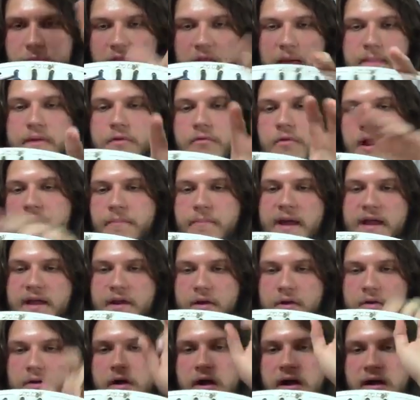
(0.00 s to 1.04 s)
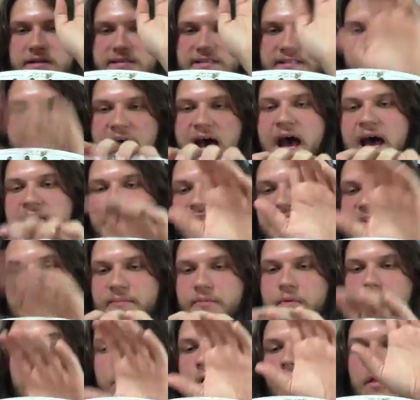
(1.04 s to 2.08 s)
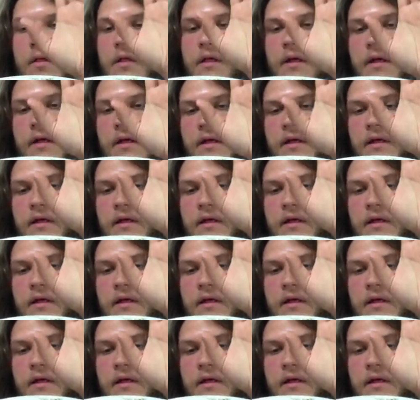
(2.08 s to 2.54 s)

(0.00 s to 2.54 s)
And then right back across, knot, skip a hole,